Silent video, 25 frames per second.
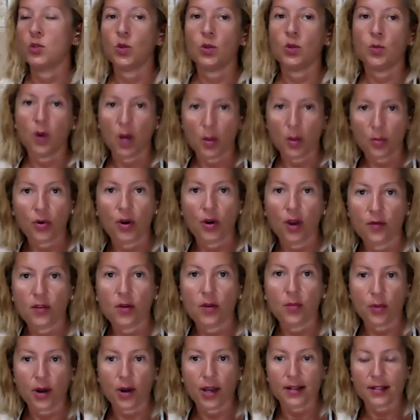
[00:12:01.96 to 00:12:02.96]
with my
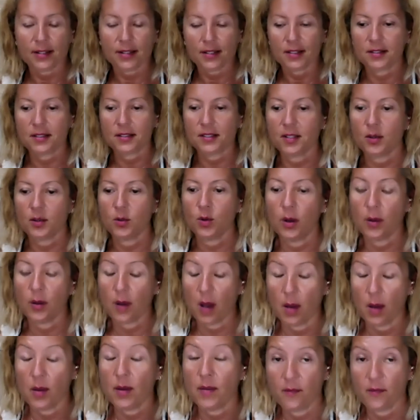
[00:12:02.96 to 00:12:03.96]
private practice. So
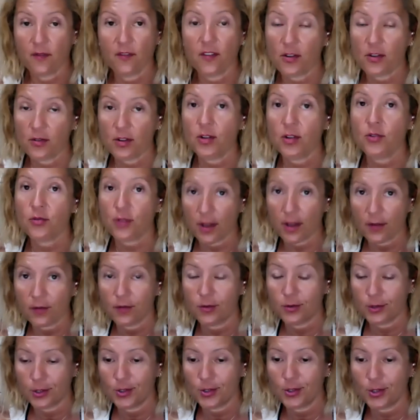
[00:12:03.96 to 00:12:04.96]
I am very
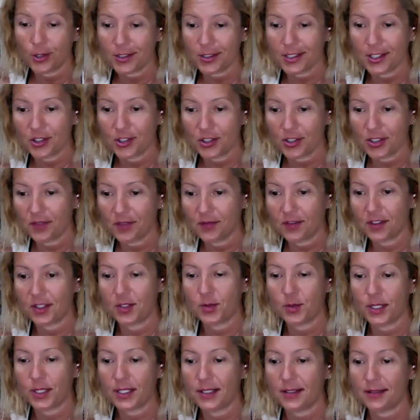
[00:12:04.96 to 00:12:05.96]
grateful to Dr. Jennifer
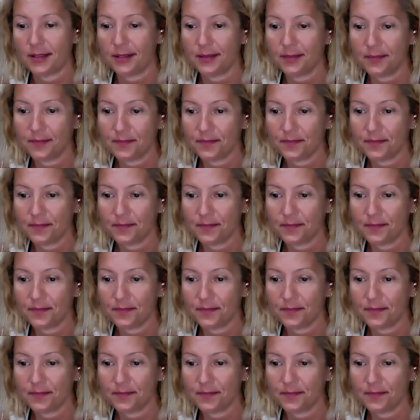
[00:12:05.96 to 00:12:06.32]
Sweeten.